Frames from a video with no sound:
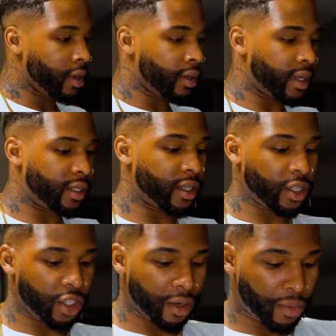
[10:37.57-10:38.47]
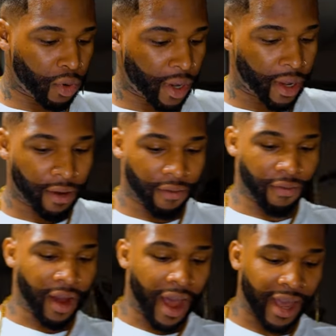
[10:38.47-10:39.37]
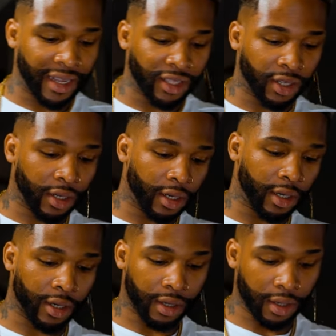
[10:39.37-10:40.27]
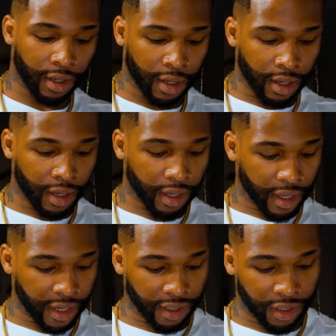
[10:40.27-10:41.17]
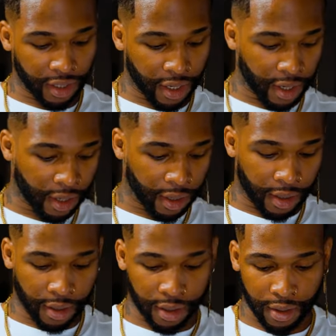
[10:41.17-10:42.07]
They sent your boy a visor. Yes, sir.